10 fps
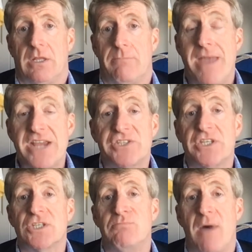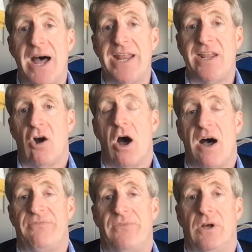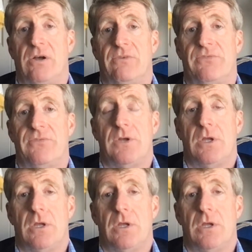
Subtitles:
makes its money off of